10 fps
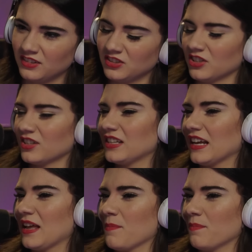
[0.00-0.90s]
She looks
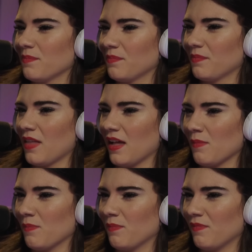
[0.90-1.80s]
like a
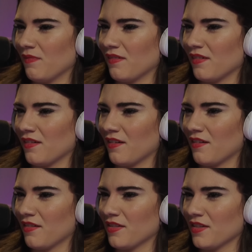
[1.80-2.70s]
a
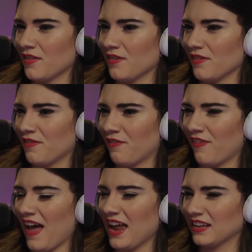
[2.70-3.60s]

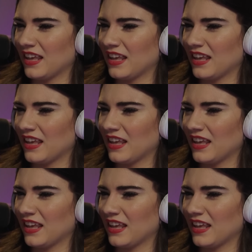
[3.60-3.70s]
fat